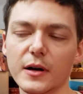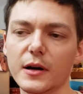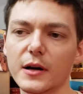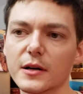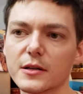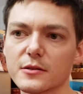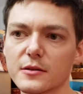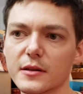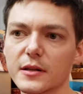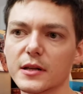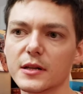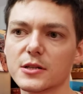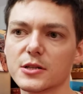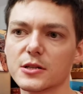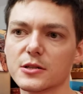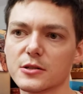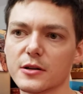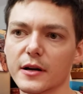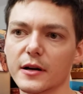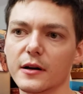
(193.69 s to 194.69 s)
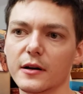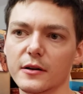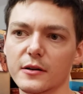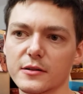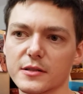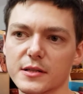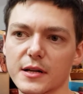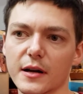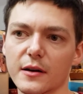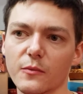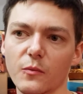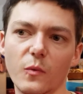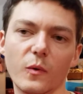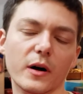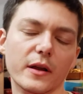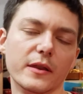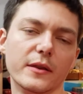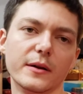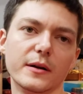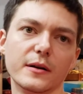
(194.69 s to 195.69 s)
So then it's just trying to understand
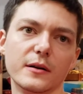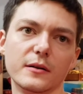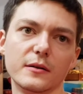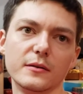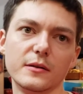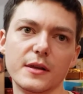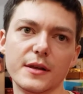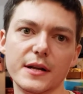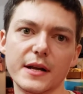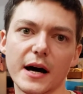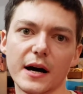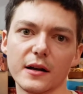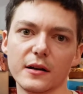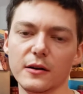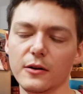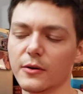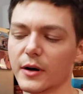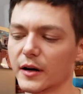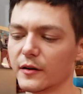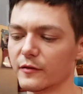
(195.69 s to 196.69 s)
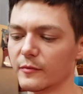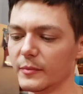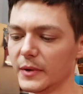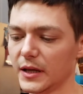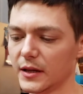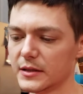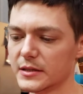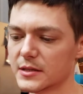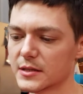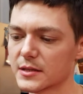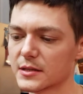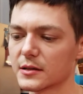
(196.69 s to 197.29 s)
what the data you have means.